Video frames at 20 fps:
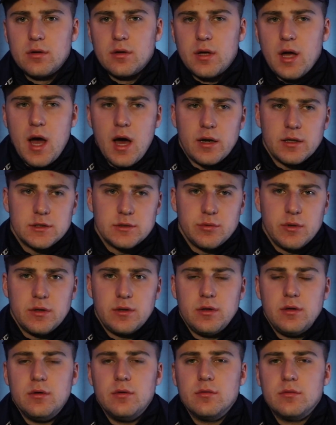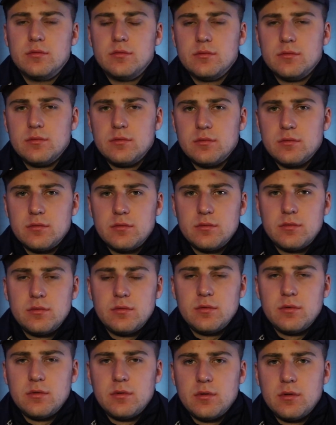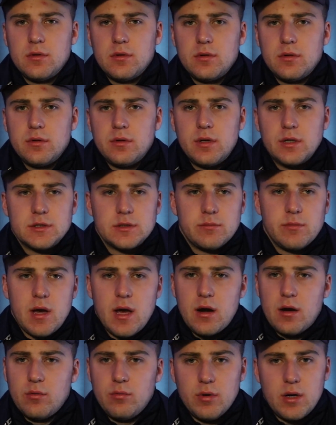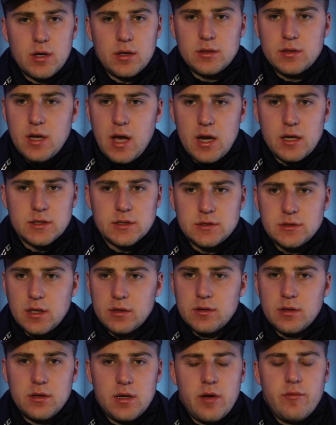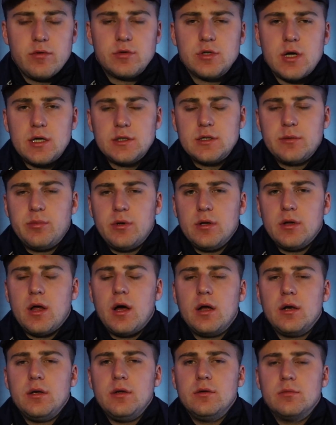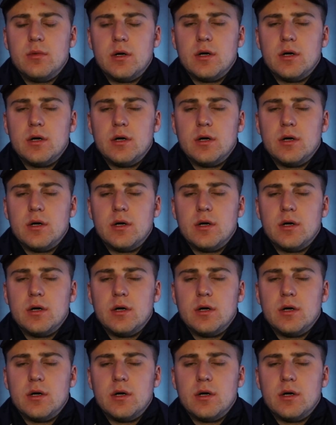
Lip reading: God is with you. Doesn't matter what kind of stunt the devil tries to pull on you,